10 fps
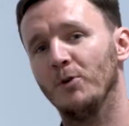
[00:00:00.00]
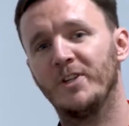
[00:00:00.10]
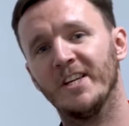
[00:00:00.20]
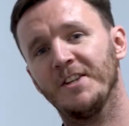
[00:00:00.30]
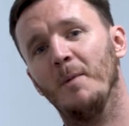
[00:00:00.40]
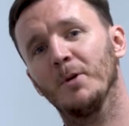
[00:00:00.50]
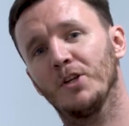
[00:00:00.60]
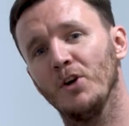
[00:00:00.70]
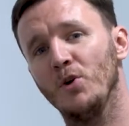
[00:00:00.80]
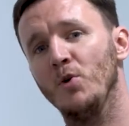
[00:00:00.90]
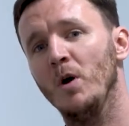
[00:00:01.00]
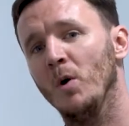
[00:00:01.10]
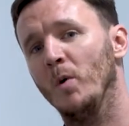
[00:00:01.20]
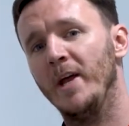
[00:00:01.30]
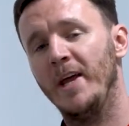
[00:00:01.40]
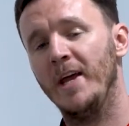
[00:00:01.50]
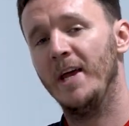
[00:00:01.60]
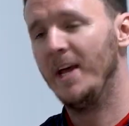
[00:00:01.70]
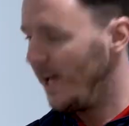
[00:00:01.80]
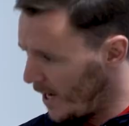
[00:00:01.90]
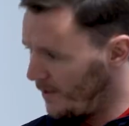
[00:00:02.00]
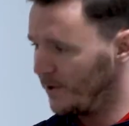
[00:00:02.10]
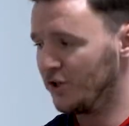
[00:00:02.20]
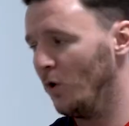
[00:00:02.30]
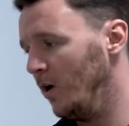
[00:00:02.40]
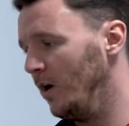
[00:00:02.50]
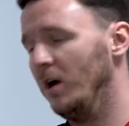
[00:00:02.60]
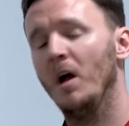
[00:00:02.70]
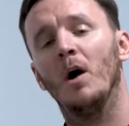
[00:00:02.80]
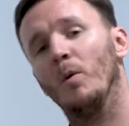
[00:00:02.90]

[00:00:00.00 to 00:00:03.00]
test number 2, we're here in the toilet,